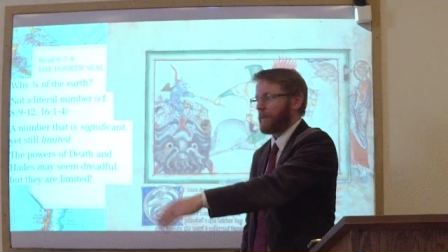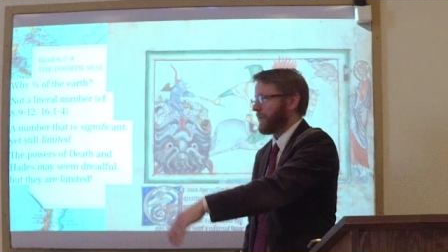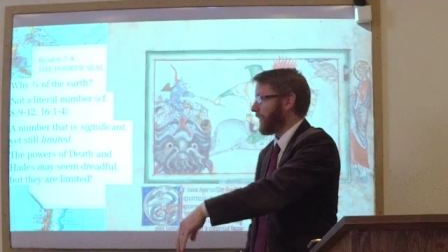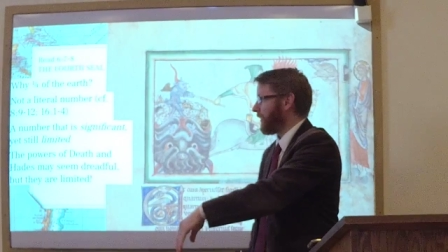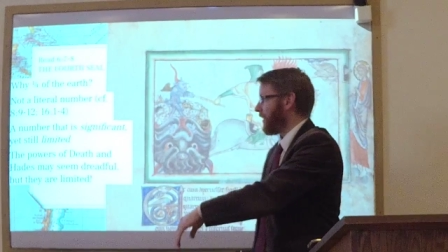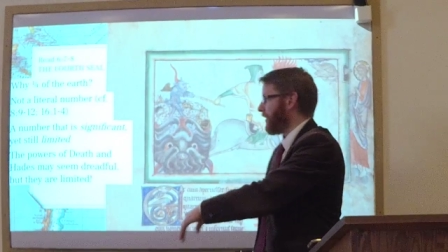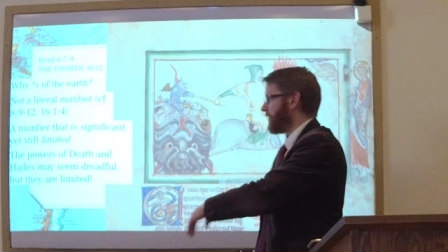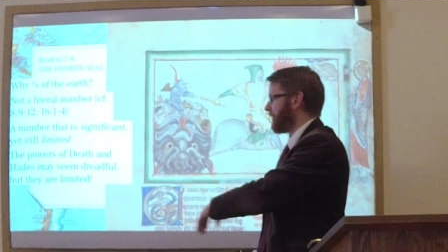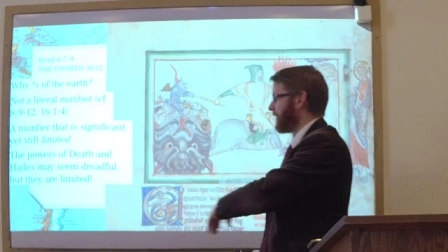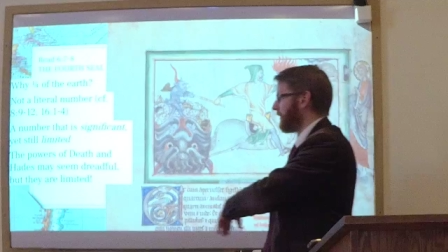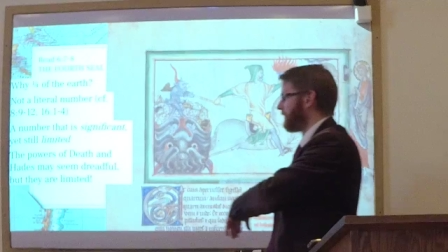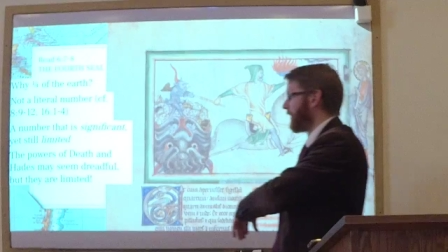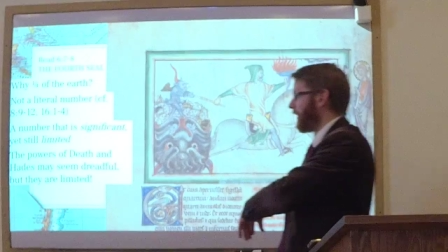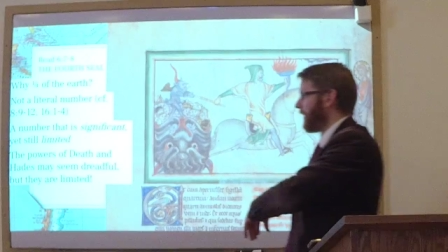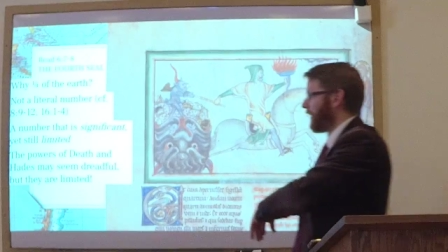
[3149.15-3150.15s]
They lost
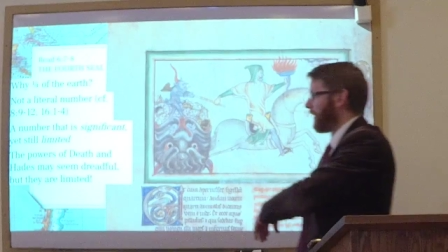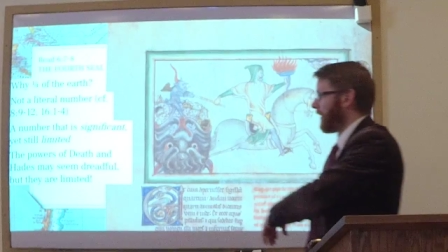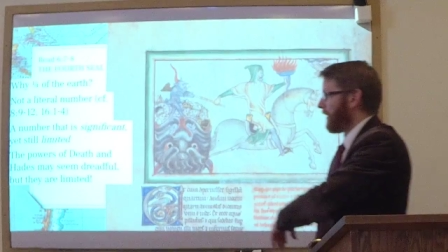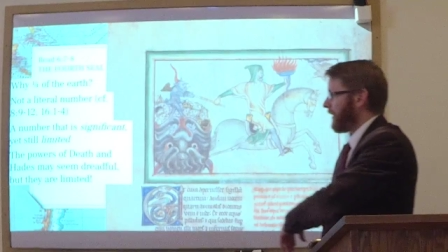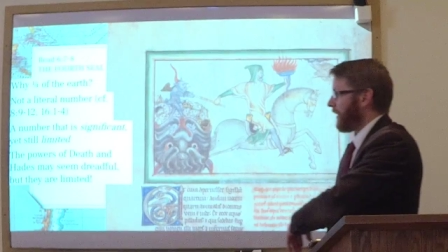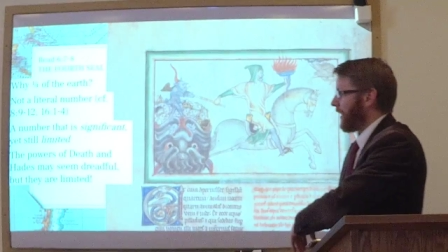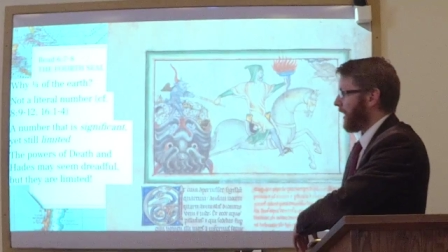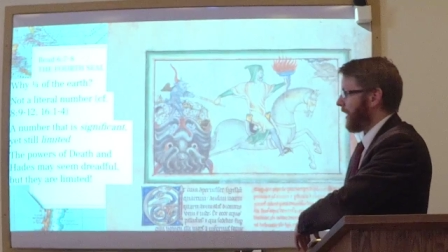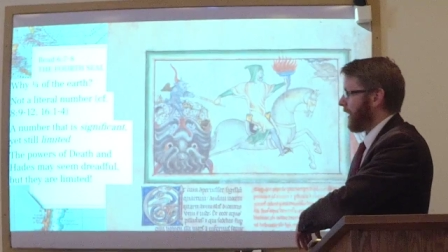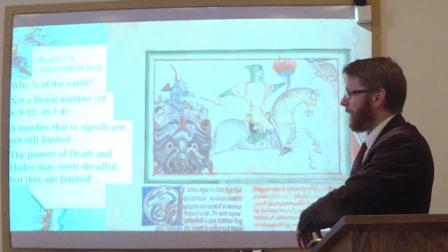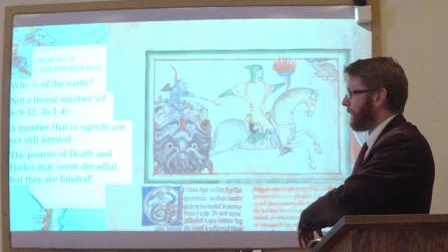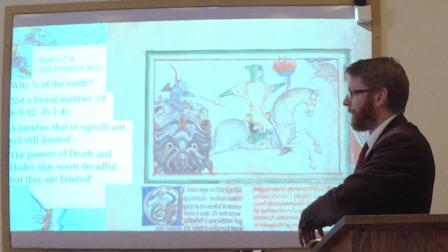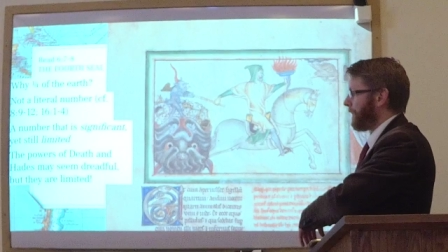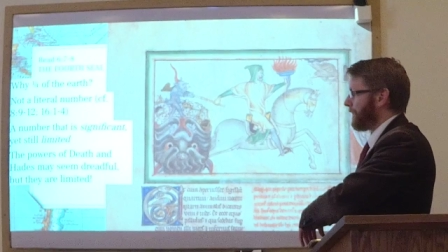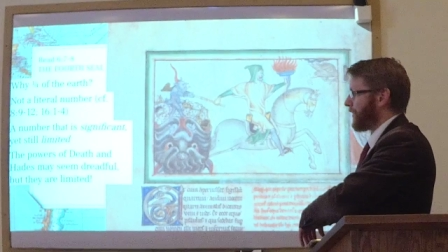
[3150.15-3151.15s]
it.
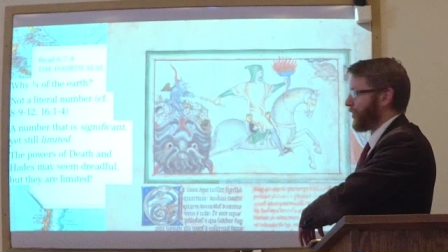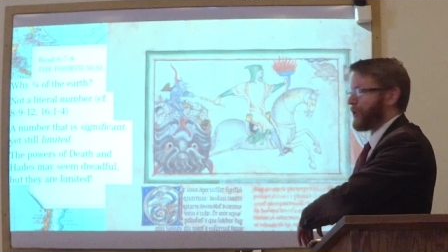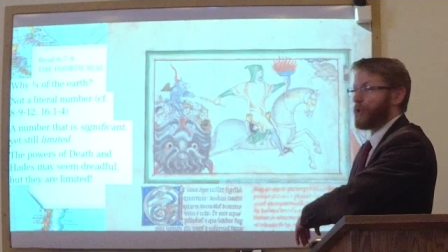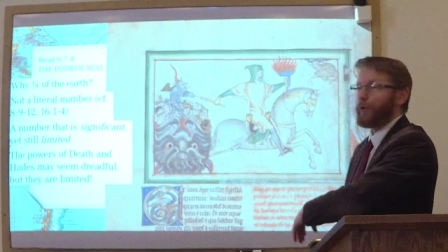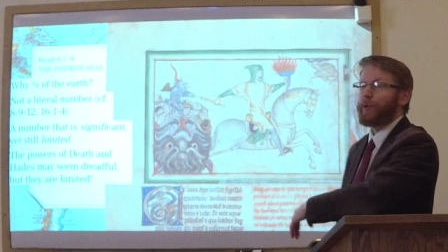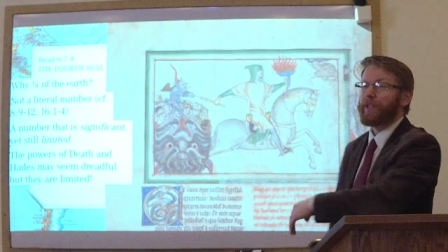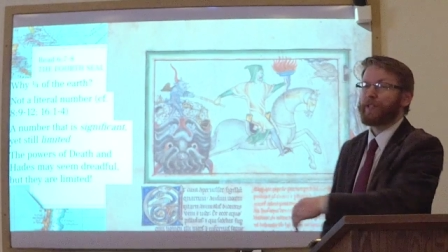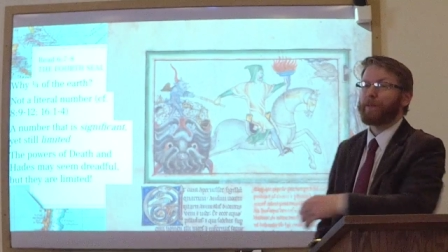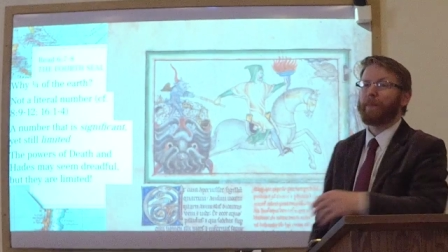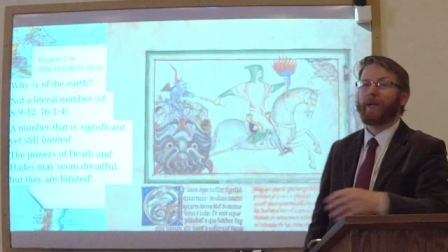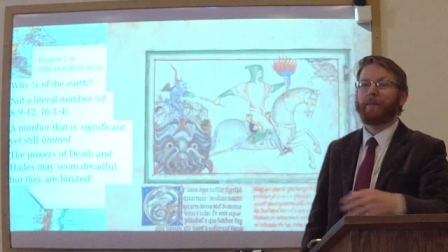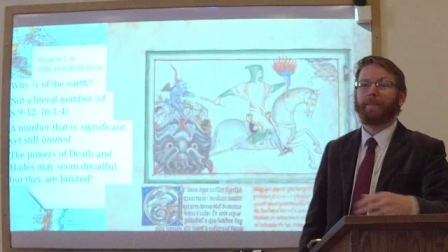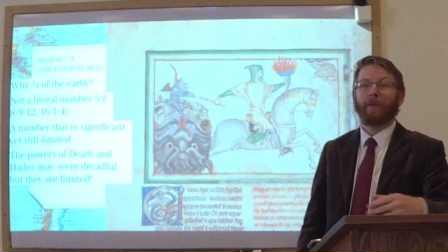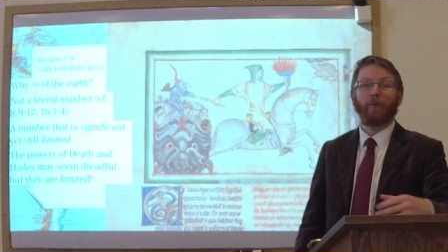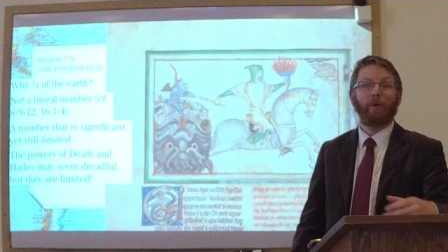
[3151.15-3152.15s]
Um, Judas
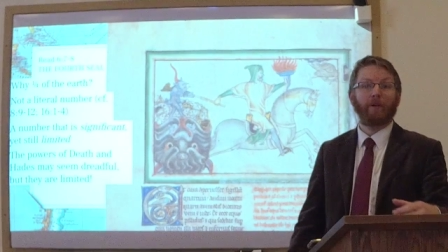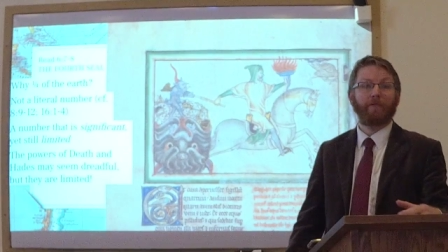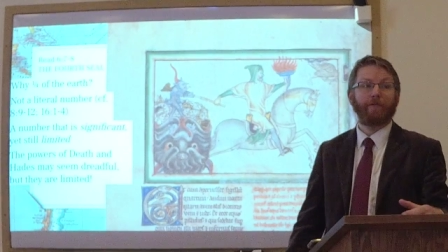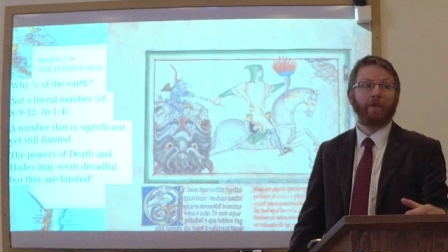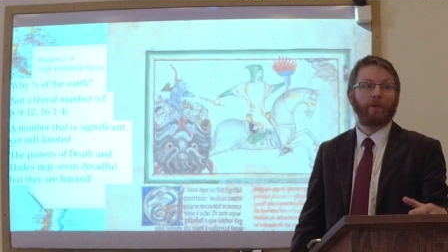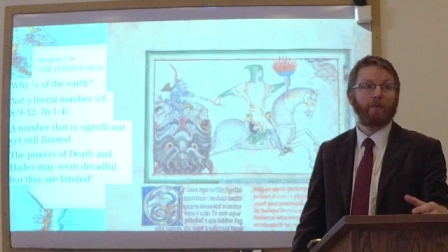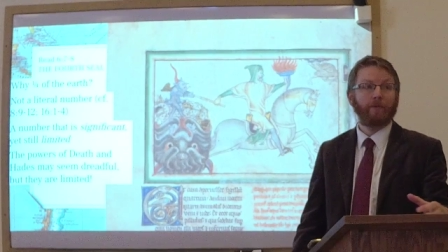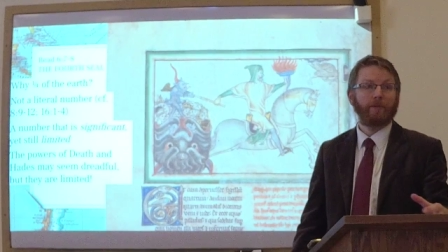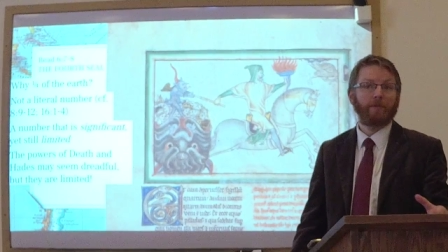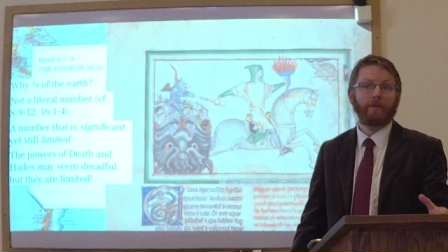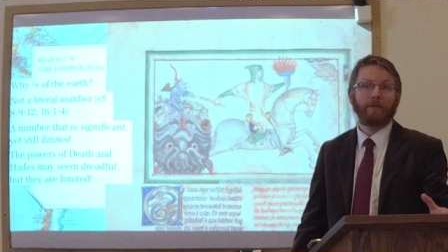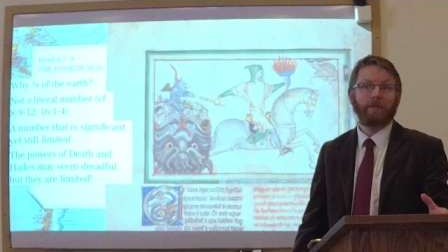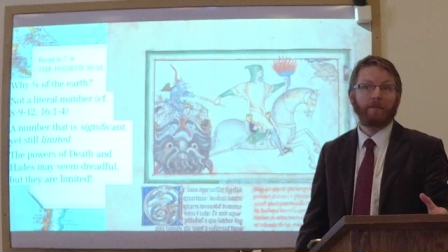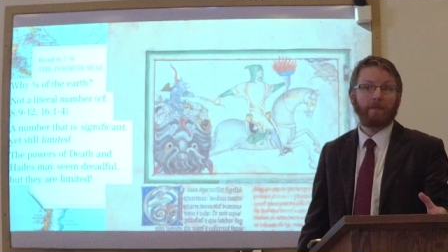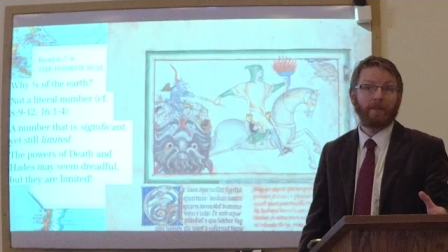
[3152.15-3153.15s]
might be one of
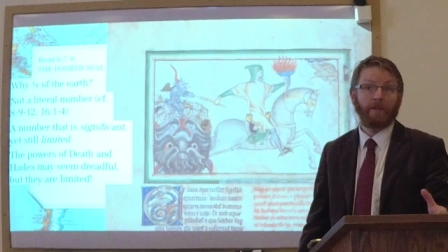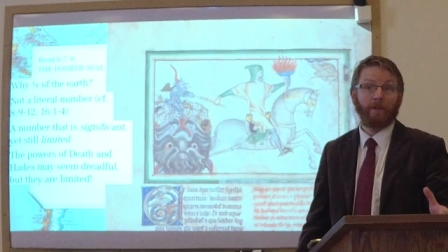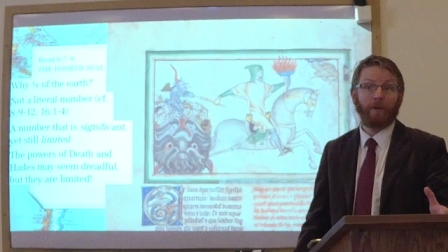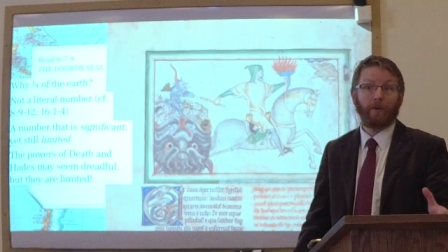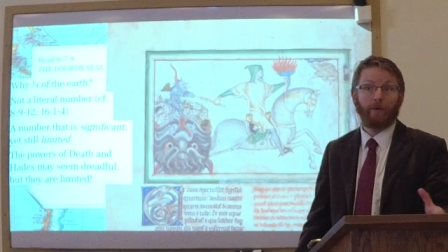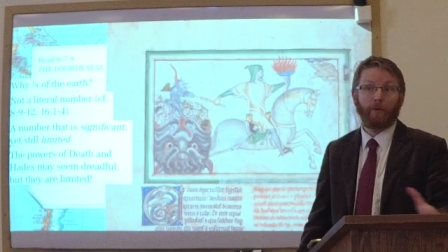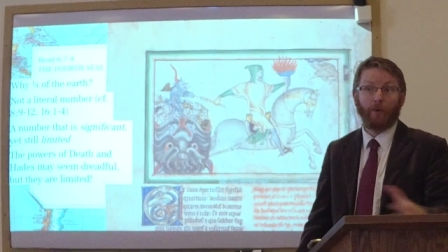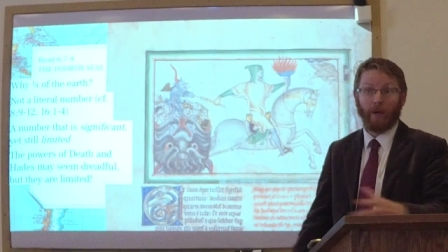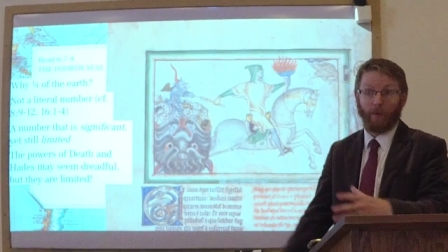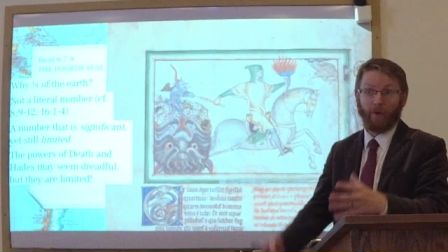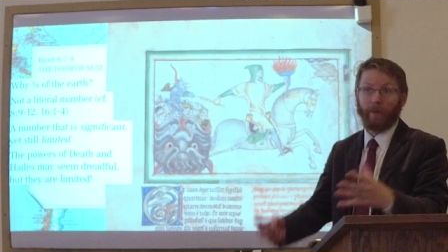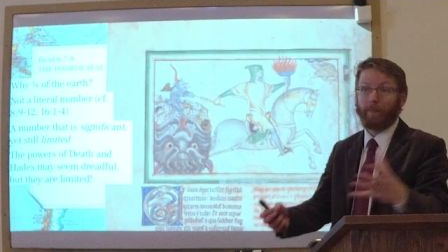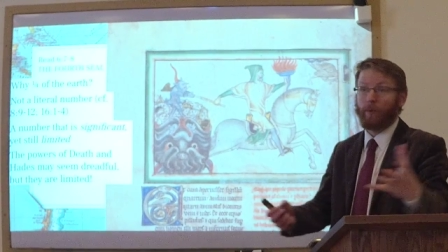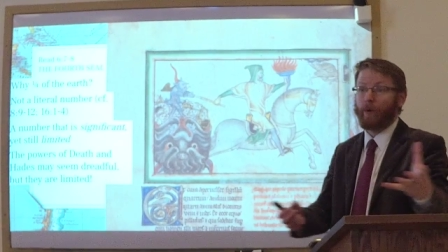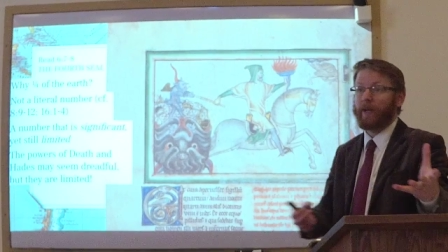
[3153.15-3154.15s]
those, you know, who at
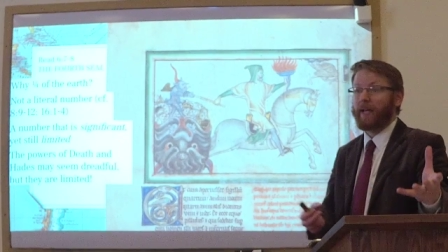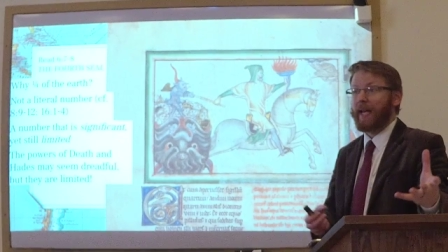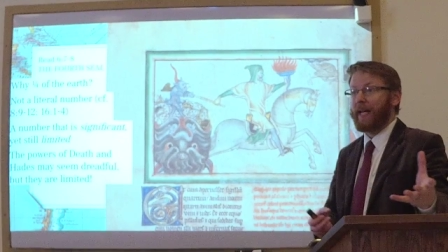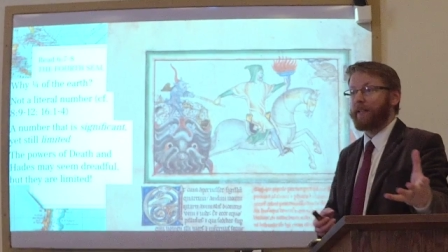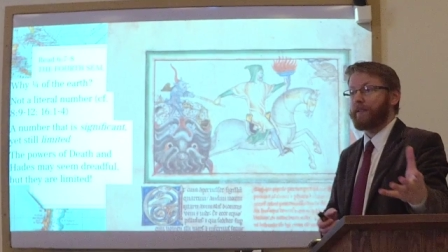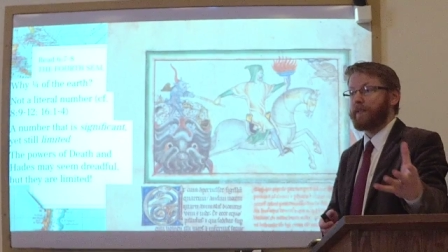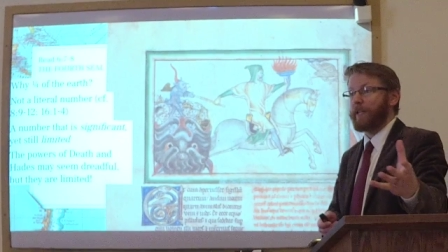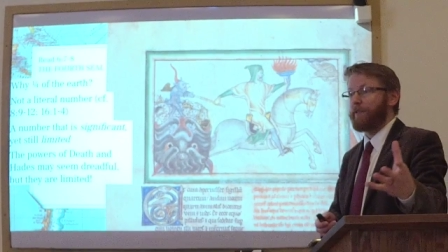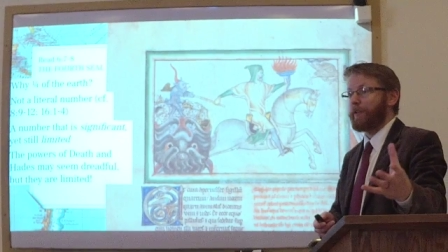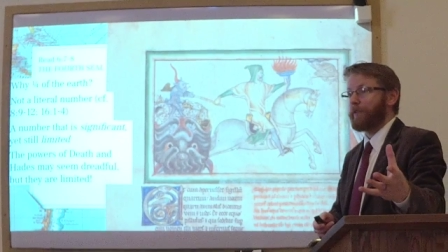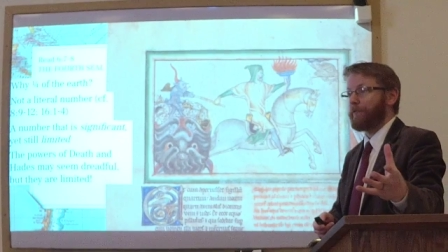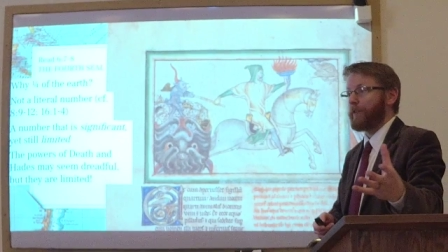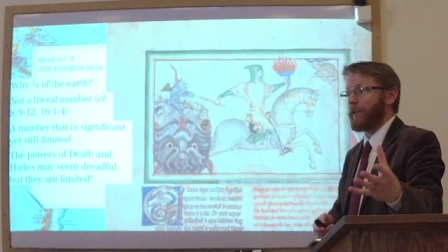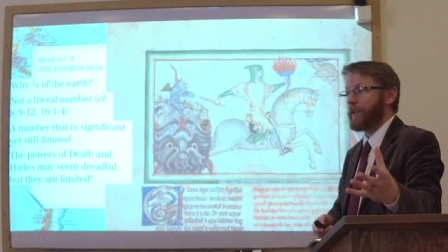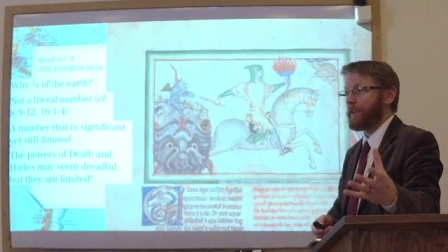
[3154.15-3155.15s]
one point had saving
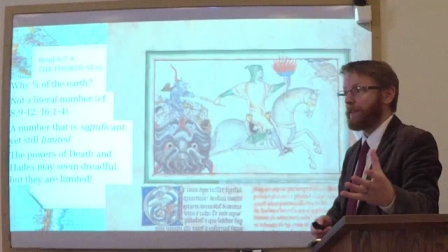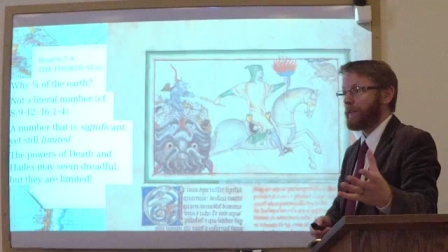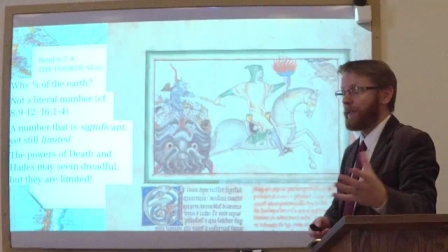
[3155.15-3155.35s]
faith,